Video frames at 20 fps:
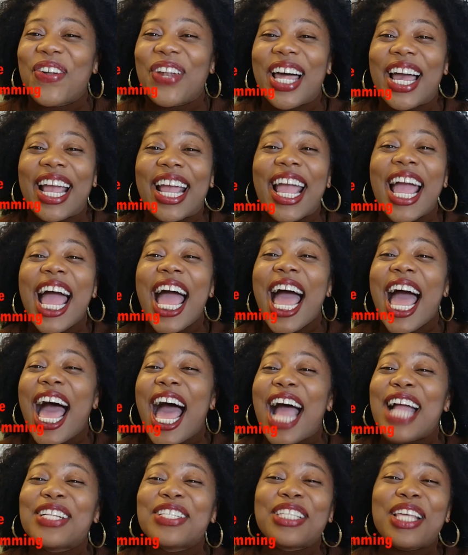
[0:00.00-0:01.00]
I
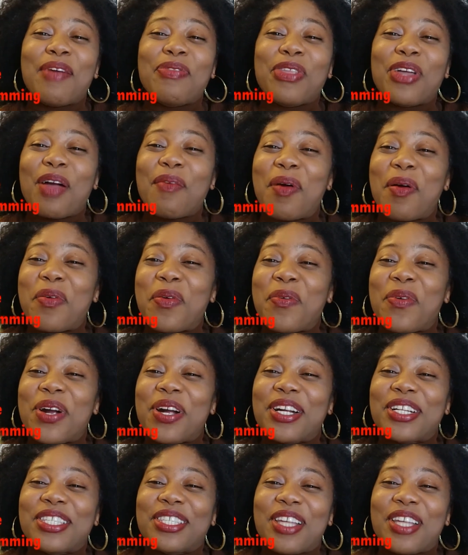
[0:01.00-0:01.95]
just have to come up with words.